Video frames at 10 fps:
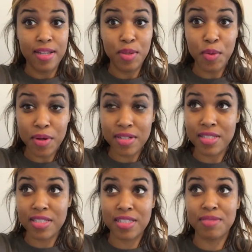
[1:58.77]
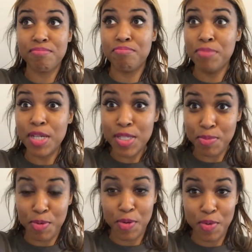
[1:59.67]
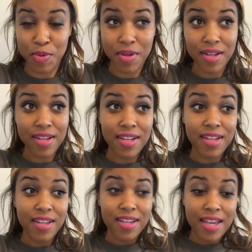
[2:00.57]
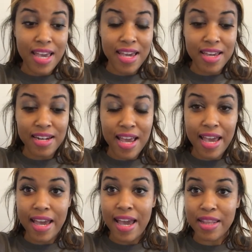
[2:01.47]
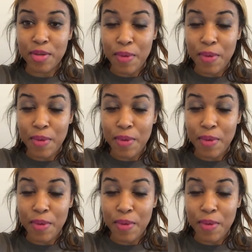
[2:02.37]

Lord, this is miserable. And at the